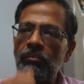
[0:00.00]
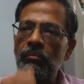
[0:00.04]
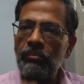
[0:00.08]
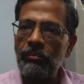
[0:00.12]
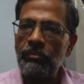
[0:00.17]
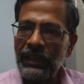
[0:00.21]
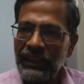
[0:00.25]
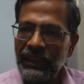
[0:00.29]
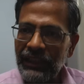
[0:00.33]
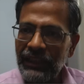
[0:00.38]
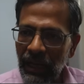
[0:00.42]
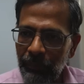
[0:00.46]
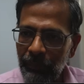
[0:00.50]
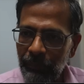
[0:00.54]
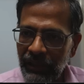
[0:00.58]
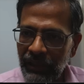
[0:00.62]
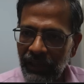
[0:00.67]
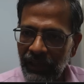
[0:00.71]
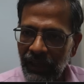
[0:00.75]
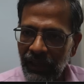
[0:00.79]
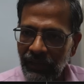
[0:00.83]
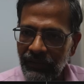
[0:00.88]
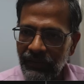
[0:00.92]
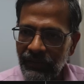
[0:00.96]
mid cap
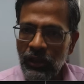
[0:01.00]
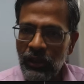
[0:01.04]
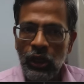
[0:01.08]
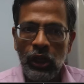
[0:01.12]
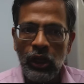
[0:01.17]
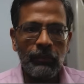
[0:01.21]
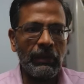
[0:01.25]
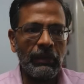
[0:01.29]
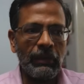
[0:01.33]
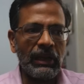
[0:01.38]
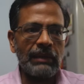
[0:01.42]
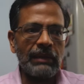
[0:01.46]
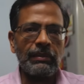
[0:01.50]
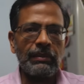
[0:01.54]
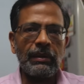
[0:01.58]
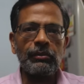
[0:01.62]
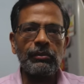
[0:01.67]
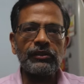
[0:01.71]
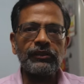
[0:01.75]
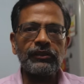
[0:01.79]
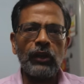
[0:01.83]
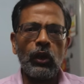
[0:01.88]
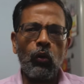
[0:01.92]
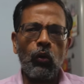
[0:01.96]
index. Many
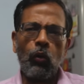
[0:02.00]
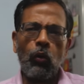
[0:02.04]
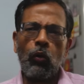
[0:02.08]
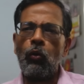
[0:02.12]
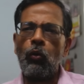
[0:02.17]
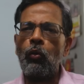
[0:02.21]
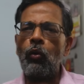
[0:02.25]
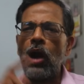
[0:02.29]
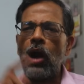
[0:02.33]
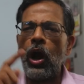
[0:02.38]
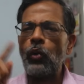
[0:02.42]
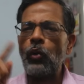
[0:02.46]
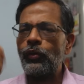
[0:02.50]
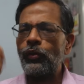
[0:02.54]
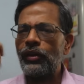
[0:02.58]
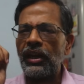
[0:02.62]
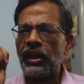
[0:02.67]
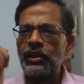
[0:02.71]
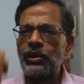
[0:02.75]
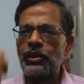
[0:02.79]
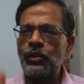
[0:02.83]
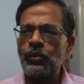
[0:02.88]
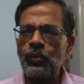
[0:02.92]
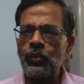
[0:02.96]
people say, oh, how
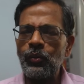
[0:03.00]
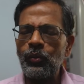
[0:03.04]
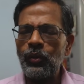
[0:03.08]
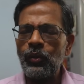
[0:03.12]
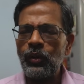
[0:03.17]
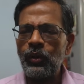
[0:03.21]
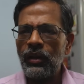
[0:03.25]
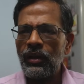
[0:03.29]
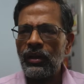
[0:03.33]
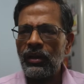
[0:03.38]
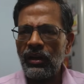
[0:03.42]
can you